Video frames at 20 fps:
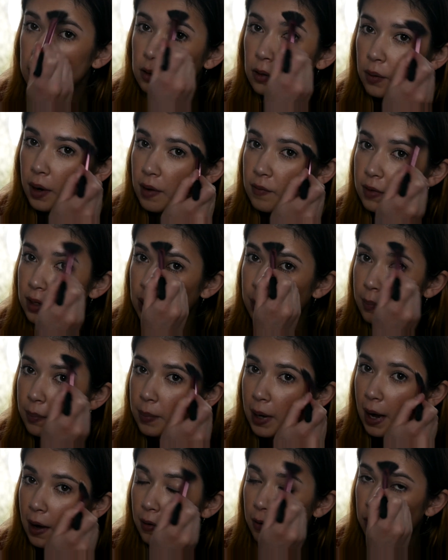Don't have any
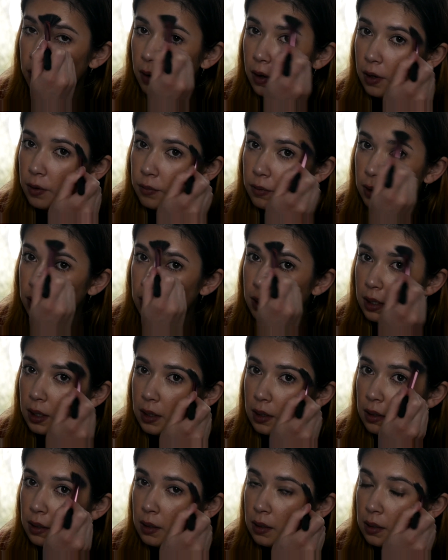powder on, really.